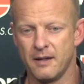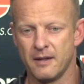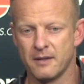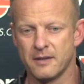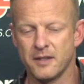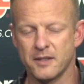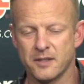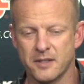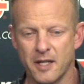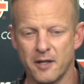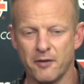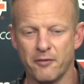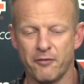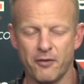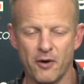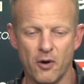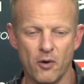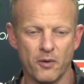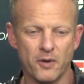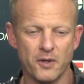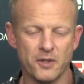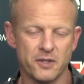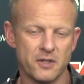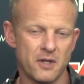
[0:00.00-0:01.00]
to stay
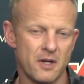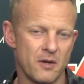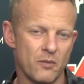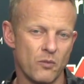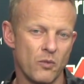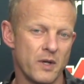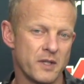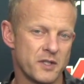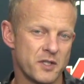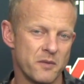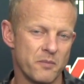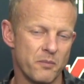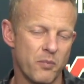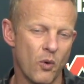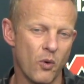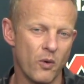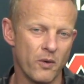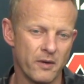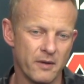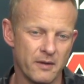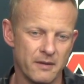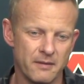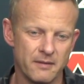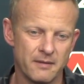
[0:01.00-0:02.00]
focused on what's
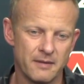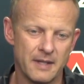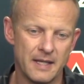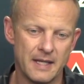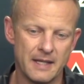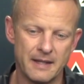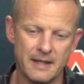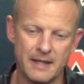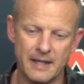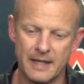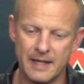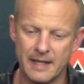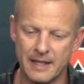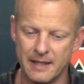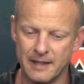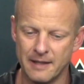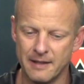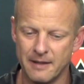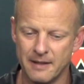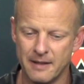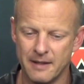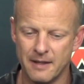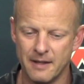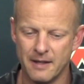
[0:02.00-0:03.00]
important, and then
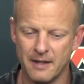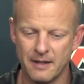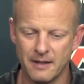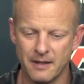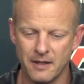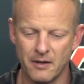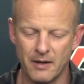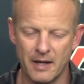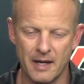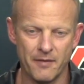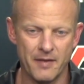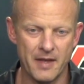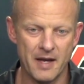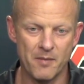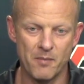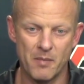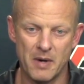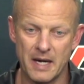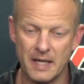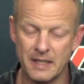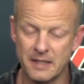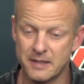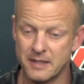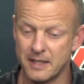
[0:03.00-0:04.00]
you know, have that
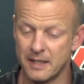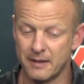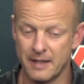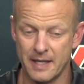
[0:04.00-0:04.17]
mindset.